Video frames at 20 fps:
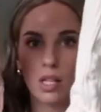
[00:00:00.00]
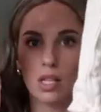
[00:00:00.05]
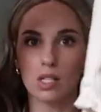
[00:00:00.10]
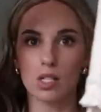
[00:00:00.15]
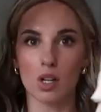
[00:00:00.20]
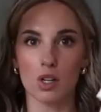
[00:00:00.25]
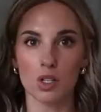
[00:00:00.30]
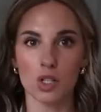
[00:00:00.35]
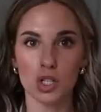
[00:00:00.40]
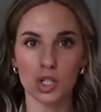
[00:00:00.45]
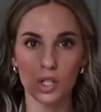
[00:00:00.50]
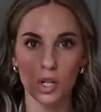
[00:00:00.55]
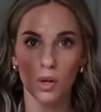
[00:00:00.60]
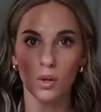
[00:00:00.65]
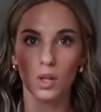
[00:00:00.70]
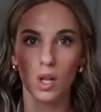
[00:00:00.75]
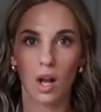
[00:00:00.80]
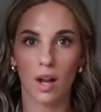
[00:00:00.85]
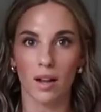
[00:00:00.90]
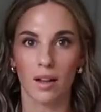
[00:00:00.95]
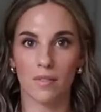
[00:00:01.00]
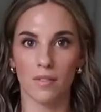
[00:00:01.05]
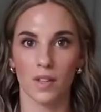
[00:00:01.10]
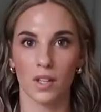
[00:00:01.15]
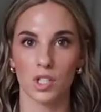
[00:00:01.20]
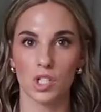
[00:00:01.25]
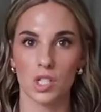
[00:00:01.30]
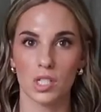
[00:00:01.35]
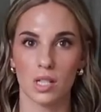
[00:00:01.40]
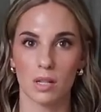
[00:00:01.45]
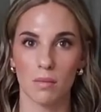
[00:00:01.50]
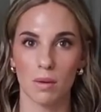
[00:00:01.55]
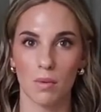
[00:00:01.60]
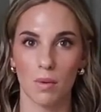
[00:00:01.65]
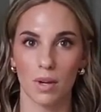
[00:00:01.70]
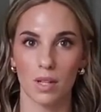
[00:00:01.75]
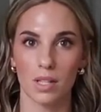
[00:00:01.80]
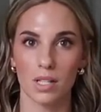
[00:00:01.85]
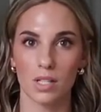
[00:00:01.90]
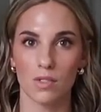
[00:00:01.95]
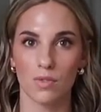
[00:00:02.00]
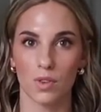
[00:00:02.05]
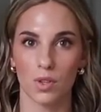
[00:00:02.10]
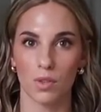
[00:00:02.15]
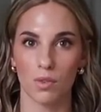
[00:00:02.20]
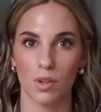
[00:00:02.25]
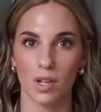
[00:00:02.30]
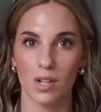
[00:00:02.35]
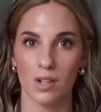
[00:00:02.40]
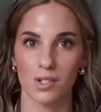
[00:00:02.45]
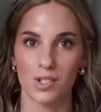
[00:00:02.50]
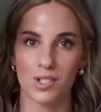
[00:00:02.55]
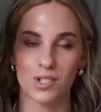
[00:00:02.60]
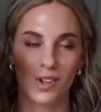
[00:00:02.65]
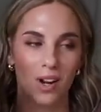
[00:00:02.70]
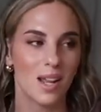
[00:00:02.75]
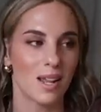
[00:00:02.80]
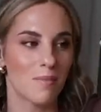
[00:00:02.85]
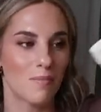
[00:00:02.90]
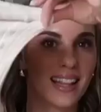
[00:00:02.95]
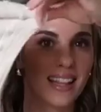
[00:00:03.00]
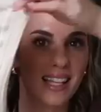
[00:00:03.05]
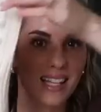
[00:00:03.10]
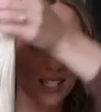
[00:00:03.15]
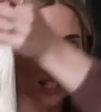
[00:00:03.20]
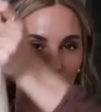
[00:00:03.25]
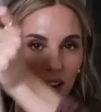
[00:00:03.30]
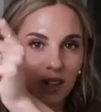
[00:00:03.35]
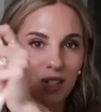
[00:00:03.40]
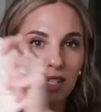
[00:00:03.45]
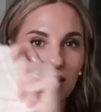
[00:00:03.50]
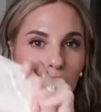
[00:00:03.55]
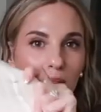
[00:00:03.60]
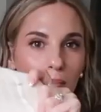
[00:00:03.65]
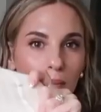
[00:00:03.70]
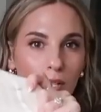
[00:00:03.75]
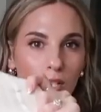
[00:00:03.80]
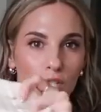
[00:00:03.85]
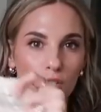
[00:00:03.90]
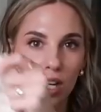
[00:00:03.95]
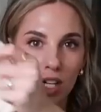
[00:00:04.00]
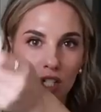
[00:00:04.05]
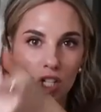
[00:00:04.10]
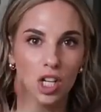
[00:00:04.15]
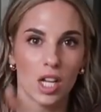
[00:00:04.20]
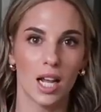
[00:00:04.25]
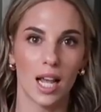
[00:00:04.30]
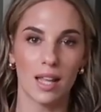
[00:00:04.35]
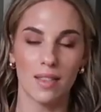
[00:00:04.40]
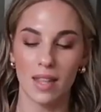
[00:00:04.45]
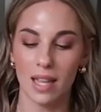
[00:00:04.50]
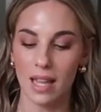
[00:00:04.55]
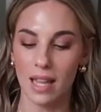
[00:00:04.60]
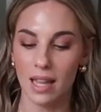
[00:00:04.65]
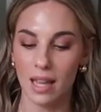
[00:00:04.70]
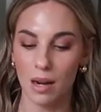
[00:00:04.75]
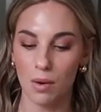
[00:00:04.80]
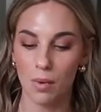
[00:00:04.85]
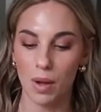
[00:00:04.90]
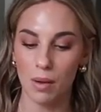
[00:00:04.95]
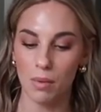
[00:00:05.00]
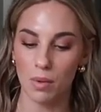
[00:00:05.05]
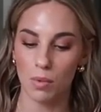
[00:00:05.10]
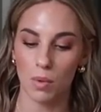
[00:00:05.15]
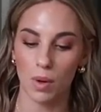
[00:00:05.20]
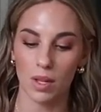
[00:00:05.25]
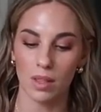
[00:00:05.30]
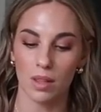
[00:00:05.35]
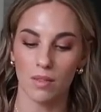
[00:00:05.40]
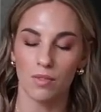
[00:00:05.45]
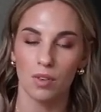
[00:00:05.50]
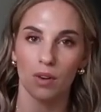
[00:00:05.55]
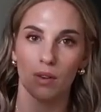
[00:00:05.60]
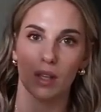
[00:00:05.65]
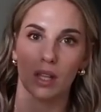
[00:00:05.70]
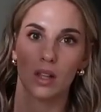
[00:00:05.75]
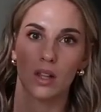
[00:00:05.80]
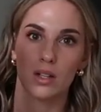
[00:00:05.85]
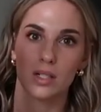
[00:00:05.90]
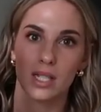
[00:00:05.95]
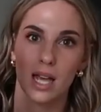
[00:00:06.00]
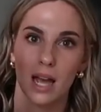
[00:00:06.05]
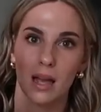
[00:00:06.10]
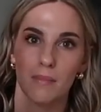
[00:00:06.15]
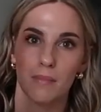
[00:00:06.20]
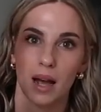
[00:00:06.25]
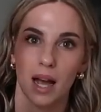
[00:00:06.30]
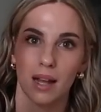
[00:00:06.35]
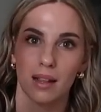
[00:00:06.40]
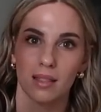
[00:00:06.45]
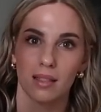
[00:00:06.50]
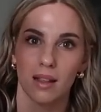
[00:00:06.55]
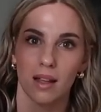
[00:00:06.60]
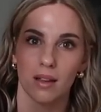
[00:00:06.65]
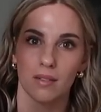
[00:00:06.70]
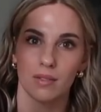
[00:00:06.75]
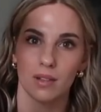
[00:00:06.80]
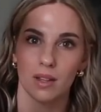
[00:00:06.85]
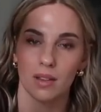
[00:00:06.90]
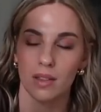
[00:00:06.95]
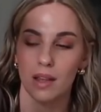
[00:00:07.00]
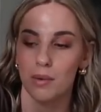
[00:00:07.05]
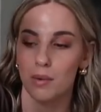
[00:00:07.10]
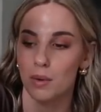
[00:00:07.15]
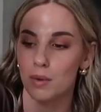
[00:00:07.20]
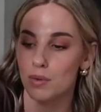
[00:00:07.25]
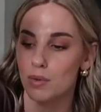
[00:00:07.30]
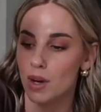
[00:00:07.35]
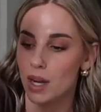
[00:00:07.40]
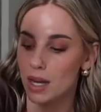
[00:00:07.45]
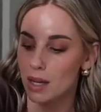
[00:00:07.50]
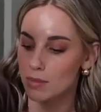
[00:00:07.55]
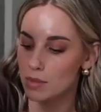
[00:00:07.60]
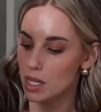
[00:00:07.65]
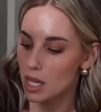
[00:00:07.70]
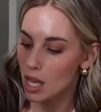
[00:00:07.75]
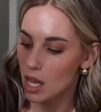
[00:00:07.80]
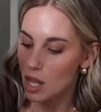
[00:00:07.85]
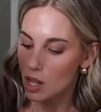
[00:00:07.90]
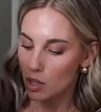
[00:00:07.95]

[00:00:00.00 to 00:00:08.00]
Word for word: These are so long. I feel like she's going to be wearing these for three years straight. These are super stretchy and they can get away with wearing them for a really long time, but I loved that they were ribbed.